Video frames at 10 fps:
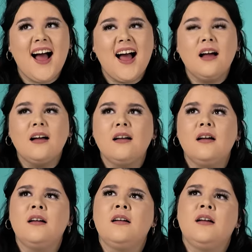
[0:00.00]

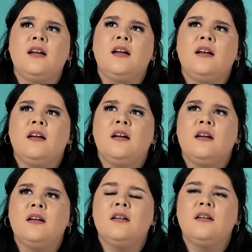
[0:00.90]

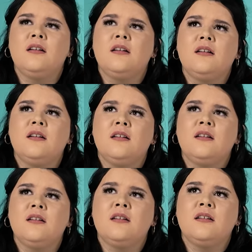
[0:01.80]

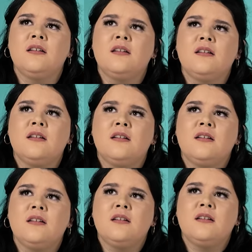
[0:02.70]

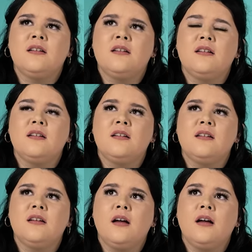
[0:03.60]
This person isn't speaking.